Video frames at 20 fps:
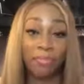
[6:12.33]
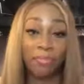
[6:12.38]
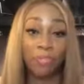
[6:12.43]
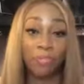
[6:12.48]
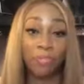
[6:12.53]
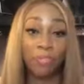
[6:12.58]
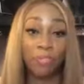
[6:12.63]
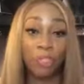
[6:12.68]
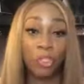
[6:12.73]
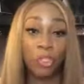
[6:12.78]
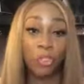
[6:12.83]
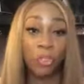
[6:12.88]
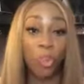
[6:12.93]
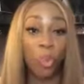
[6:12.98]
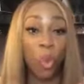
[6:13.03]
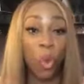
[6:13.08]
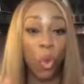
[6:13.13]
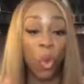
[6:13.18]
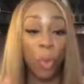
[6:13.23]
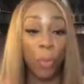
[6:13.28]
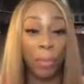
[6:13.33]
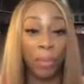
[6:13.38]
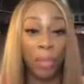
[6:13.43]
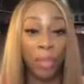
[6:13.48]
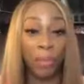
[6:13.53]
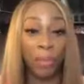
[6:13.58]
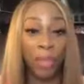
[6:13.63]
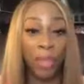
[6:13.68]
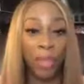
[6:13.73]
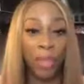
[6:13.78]
your score go up a little
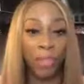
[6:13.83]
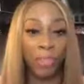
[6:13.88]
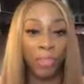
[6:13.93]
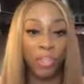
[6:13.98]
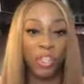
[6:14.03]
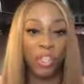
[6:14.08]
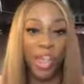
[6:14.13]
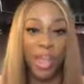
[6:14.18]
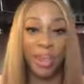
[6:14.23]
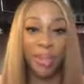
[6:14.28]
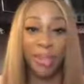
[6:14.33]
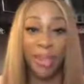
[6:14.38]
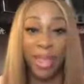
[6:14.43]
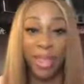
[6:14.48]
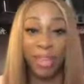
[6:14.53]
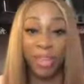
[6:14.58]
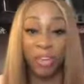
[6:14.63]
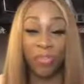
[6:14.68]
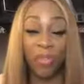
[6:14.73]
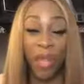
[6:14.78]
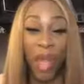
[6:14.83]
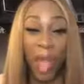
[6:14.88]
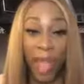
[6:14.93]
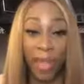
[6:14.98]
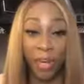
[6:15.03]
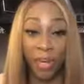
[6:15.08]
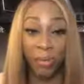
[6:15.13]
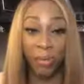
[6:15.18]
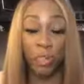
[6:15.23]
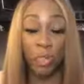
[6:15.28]
bit, but you got negative
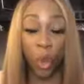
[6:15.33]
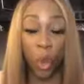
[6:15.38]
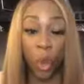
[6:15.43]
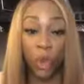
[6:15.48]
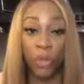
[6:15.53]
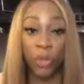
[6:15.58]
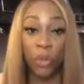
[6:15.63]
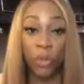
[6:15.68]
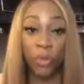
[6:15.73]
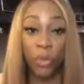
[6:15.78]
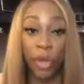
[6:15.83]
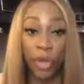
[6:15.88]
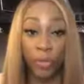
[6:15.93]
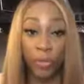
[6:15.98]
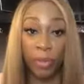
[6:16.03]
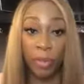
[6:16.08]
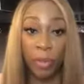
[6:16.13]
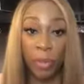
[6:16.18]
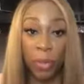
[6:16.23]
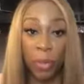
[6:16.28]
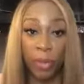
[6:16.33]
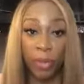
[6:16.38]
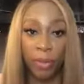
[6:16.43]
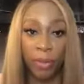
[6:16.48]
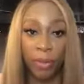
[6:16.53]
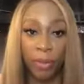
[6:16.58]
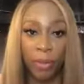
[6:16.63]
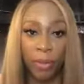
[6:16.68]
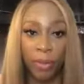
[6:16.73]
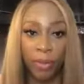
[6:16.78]
items on your credit report,
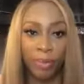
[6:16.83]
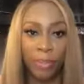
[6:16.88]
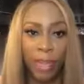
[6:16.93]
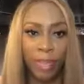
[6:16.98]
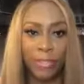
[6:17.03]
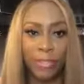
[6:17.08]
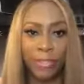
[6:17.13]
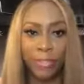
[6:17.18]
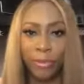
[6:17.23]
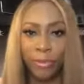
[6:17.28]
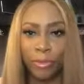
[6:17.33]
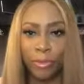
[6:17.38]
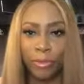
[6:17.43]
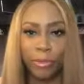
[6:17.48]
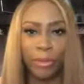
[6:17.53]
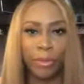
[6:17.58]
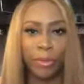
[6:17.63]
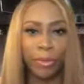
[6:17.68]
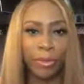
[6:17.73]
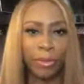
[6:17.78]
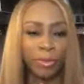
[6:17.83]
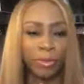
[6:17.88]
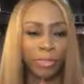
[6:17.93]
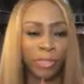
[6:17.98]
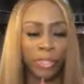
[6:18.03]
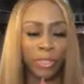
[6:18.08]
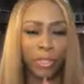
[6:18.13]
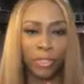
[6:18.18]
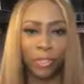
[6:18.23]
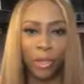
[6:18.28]
like student loans
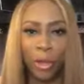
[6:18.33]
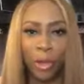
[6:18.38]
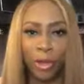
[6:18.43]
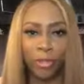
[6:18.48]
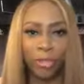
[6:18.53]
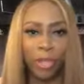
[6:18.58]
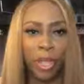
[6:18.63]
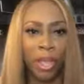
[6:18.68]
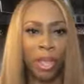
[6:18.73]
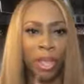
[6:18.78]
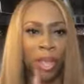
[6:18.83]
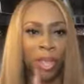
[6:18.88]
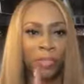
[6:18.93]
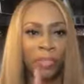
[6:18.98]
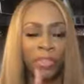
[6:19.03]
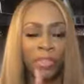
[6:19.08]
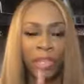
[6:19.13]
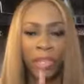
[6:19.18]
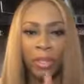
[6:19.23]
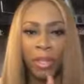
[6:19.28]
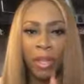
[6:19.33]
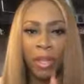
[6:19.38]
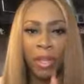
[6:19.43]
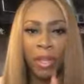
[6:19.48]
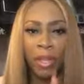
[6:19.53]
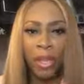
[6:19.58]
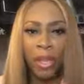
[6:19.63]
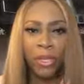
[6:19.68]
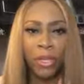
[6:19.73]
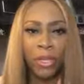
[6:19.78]
and charge-offs and
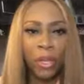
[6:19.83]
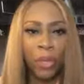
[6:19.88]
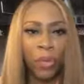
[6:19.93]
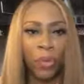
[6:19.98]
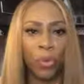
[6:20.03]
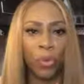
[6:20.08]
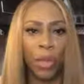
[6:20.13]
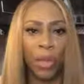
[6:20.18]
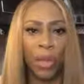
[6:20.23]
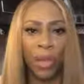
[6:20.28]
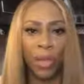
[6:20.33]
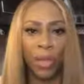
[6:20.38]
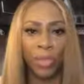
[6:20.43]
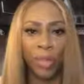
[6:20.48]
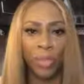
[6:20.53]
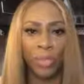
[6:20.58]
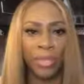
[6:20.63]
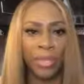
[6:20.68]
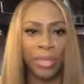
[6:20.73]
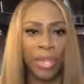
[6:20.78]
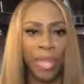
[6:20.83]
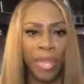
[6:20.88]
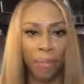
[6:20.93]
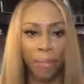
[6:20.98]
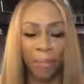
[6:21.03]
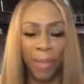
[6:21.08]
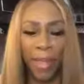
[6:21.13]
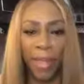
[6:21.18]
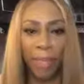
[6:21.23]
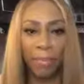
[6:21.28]
those
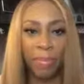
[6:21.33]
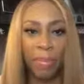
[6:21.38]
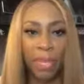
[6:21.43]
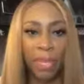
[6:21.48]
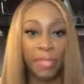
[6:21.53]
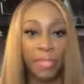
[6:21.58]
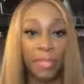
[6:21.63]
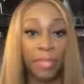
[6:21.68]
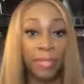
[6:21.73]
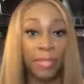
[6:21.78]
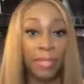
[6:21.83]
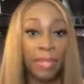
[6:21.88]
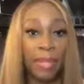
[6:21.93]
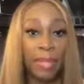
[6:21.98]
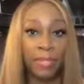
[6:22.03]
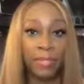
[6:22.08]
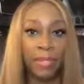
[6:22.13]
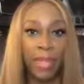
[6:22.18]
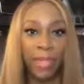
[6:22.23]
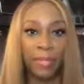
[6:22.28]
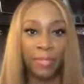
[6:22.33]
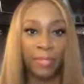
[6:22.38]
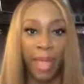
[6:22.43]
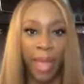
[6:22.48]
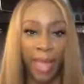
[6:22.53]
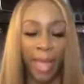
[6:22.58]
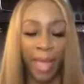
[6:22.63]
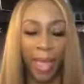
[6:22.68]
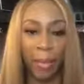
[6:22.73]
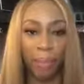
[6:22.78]
late payments and things like
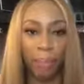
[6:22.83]
that.